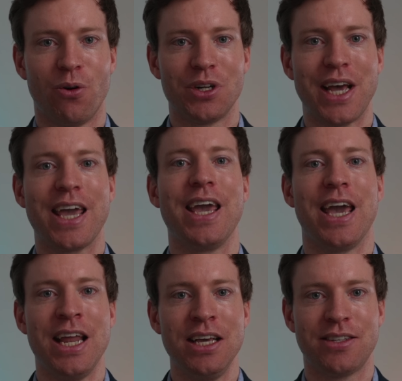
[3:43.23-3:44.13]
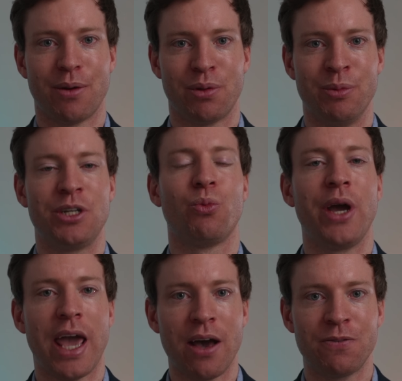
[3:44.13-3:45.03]
Before taking any supplement,
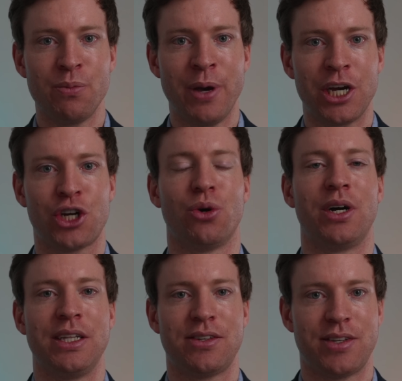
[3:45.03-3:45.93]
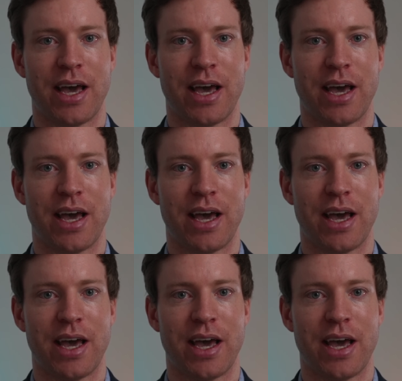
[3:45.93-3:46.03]
we have to make sure it's